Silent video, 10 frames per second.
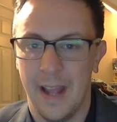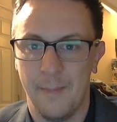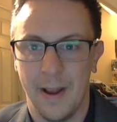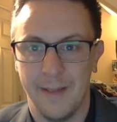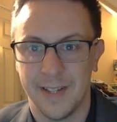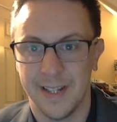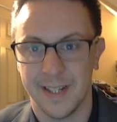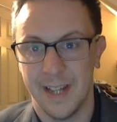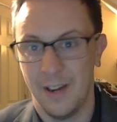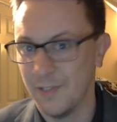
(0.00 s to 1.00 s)
The epilepsy
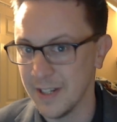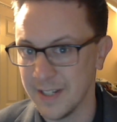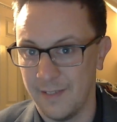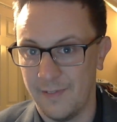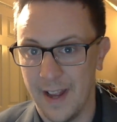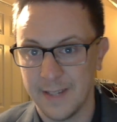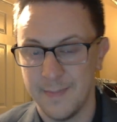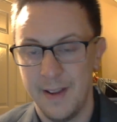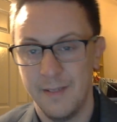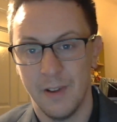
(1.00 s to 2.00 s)
itself doesn't
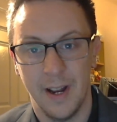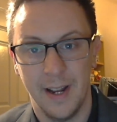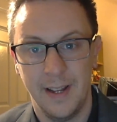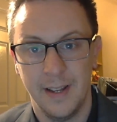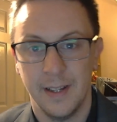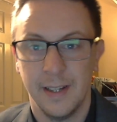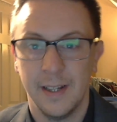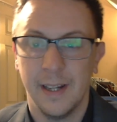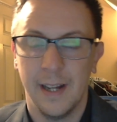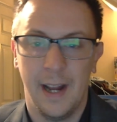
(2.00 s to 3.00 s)
affect me really.
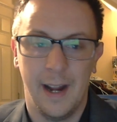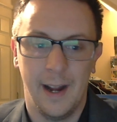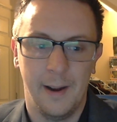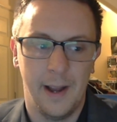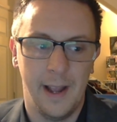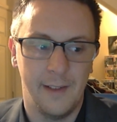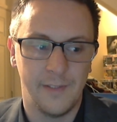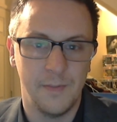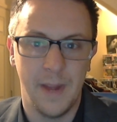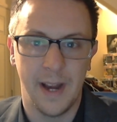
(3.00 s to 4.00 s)
I
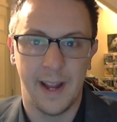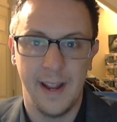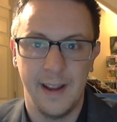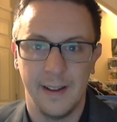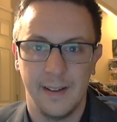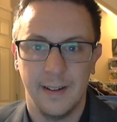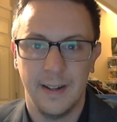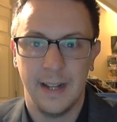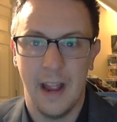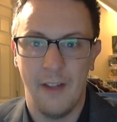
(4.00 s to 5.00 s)
have to medicate
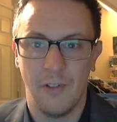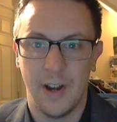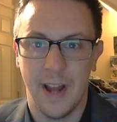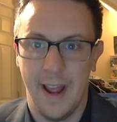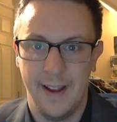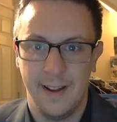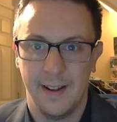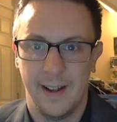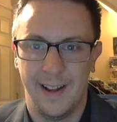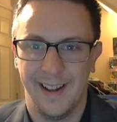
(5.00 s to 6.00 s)
every day,
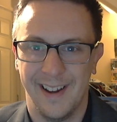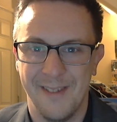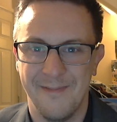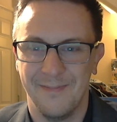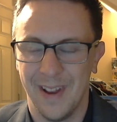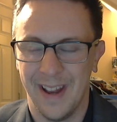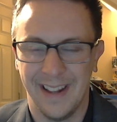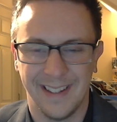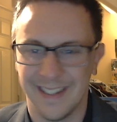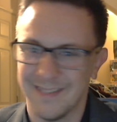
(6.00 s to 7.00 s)
but
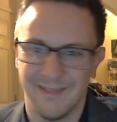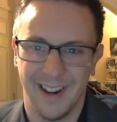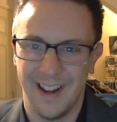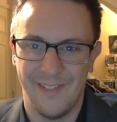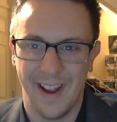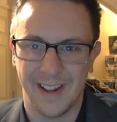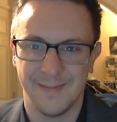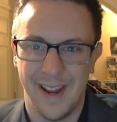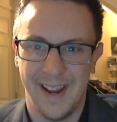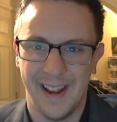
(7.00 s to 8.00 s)
that doesn't really
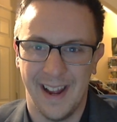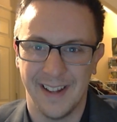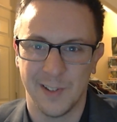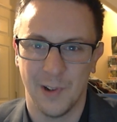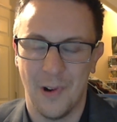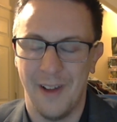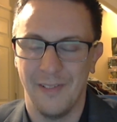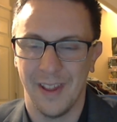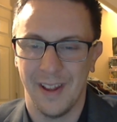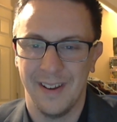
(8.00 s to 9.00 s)
affect me at all,
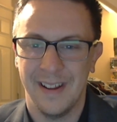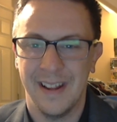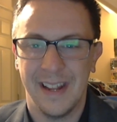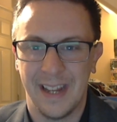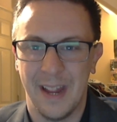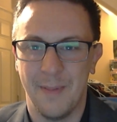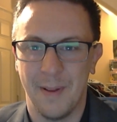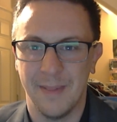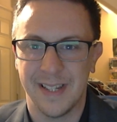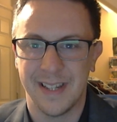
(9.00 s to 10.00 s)
other than
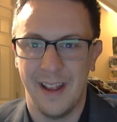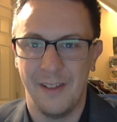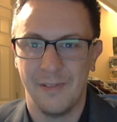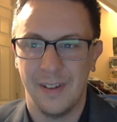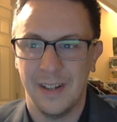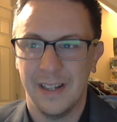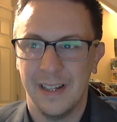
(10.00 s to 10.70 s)
keeping me safe.